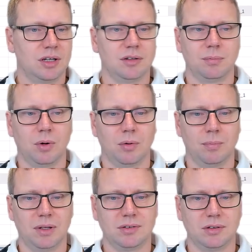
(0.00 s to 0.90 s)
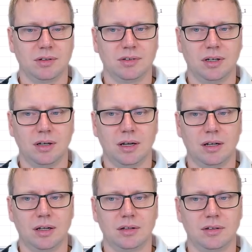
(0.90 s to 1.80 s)
some more messages in, and
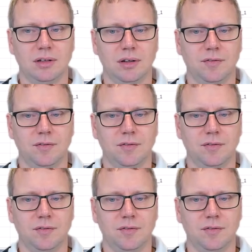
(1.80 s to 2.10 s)
let's see if